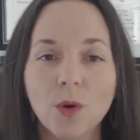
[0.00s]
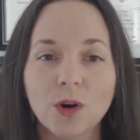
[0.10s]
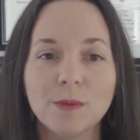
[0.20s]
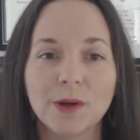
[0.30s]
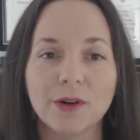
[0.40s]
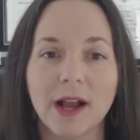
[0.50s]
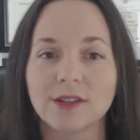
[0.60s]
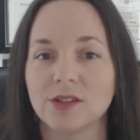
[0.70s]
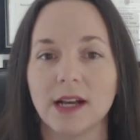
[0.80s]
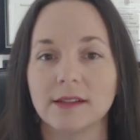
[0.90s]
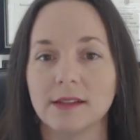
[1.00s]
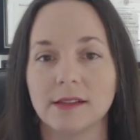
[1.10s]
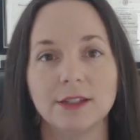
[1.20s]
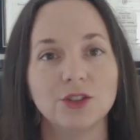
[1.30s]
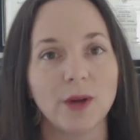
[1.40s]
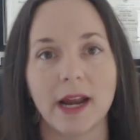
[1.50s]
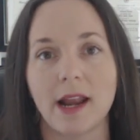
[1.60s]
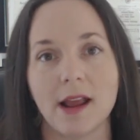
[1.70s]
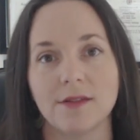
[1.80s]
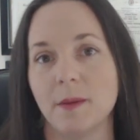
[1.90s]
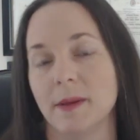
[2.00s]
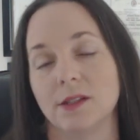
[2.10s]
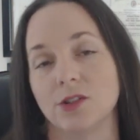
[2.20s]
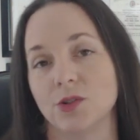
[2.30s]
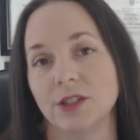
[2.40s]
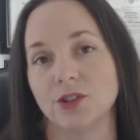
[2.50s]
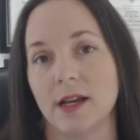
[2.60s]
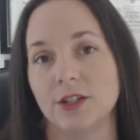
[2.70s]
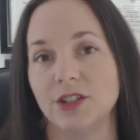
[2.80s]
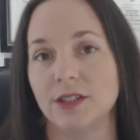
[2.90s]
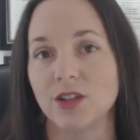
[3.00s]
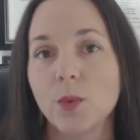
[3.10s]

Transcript: oral motor exercises and training of compensatory strategies?